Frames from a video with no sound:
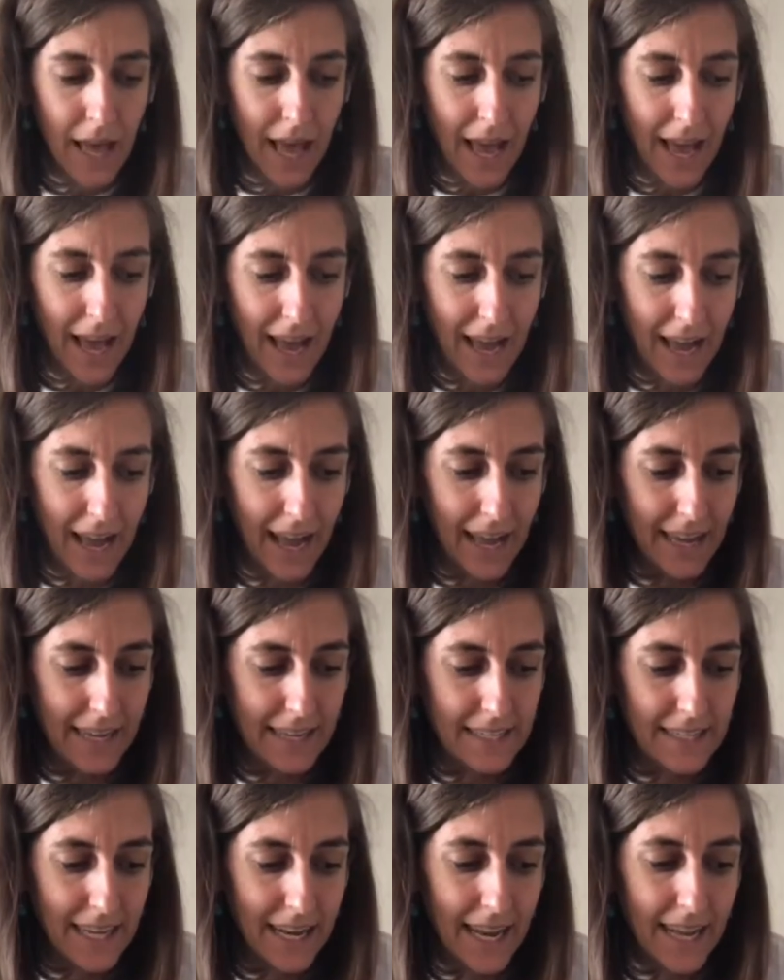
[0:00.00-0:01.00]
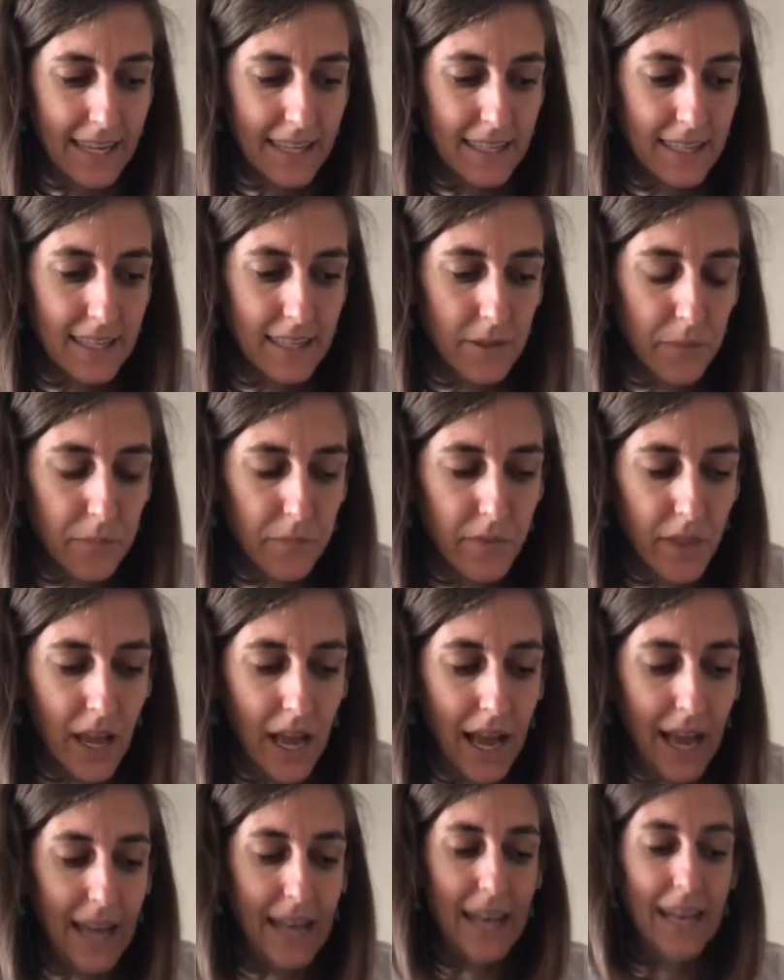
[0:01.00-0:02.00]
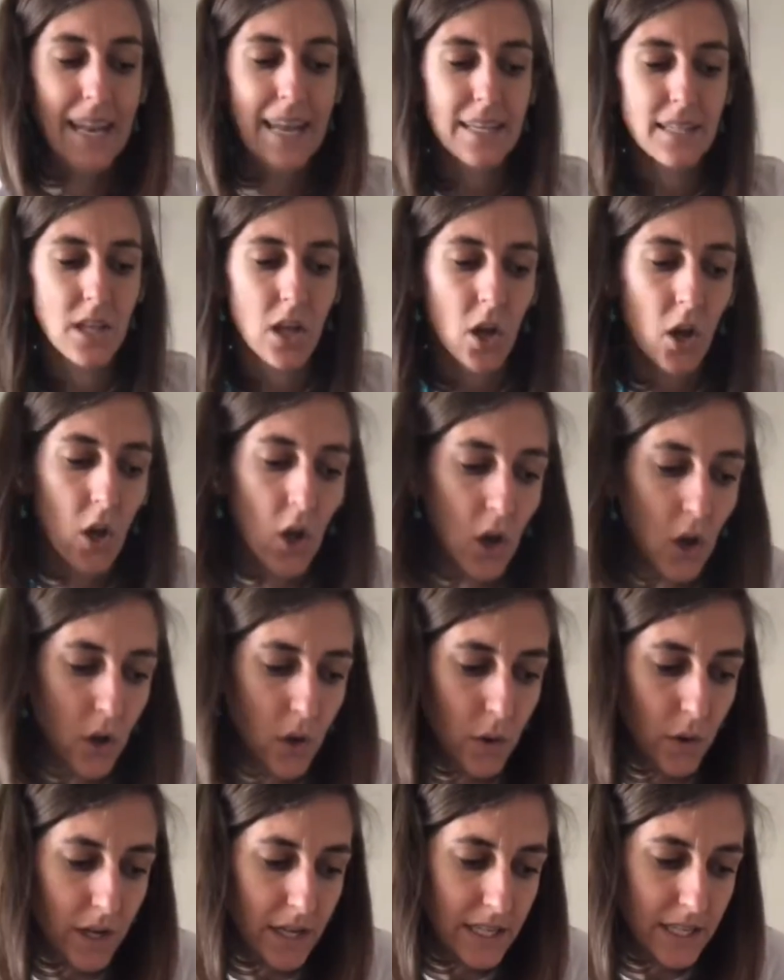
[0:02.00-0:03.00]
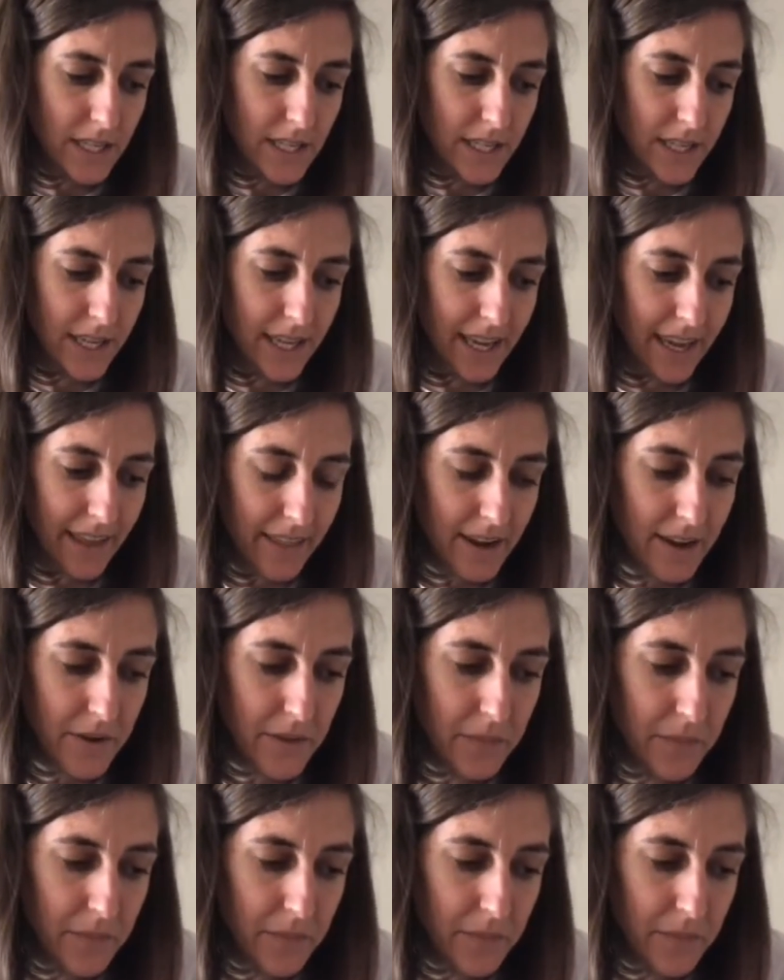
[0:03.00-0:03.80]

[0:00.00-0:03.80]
I select it and let's cook it together.